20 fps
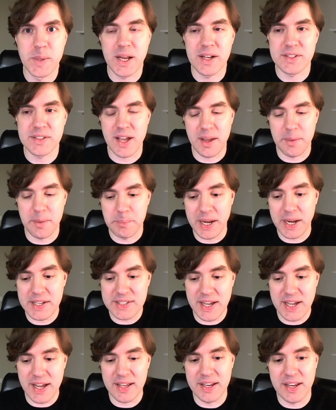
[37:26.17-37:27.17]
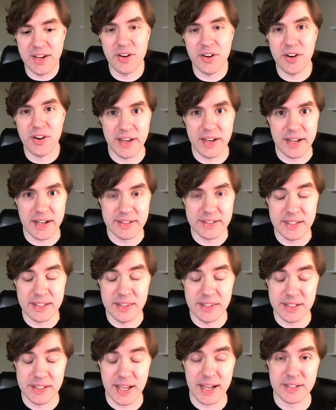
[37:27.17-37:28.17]
because I because I adhere to the,
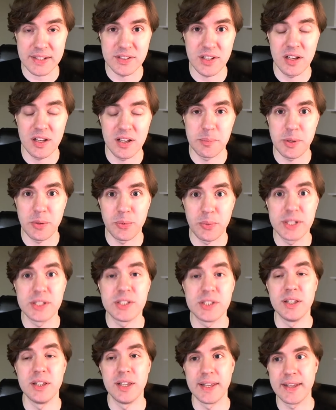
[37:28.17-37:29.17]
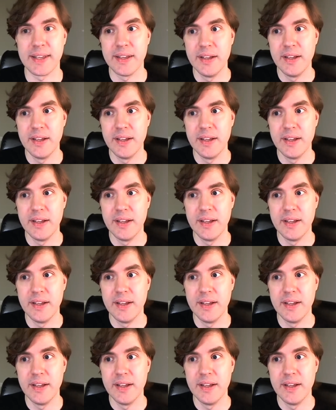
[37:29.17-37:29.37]
the taxonomy rigidly